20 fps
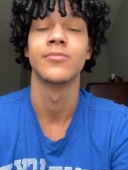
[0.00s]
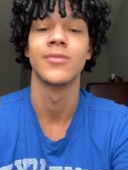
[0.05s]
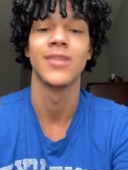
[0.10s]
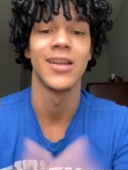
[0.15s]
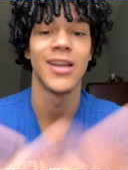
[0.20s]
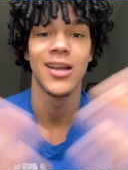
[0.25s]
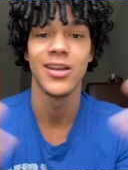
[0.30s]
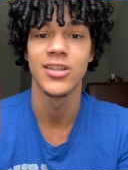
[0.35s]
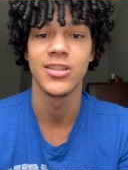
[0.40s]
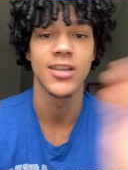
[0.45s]

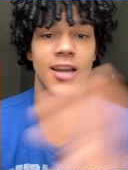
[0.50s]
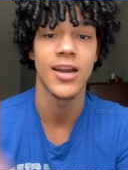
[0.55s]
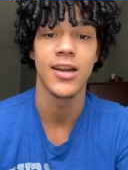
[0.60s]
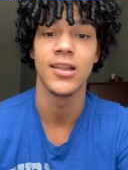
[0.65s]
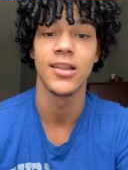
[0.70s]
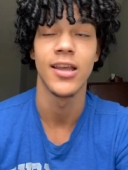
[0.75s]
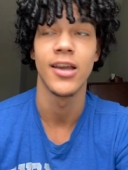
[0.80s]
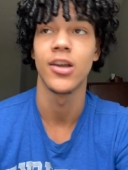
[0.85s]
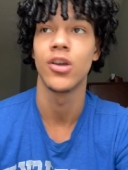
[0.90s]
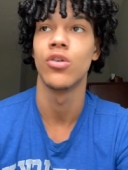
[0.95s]
then I just
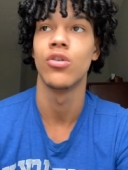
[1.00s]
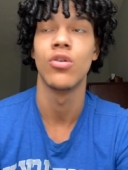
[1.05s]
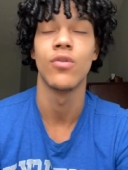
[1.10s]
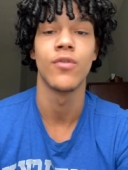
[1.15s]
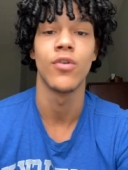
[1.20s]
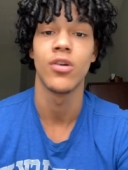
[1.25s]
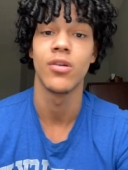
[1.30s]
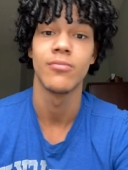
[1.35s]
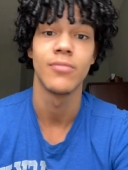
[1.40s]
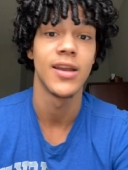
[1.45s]
kind of let go
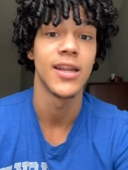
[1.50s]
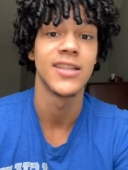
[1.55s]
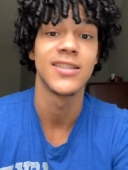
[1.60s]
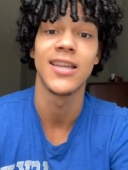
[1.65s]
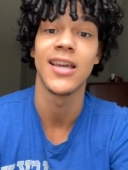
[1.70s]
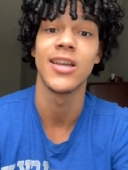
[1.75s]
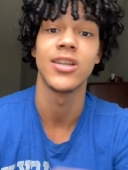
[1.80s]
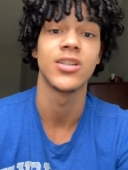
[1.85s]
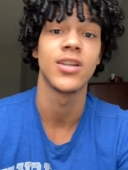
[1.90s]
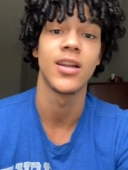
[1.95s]
of all the
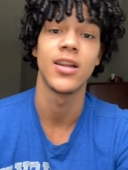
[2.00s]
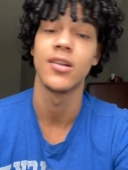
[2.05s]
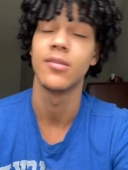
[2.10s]
meditation.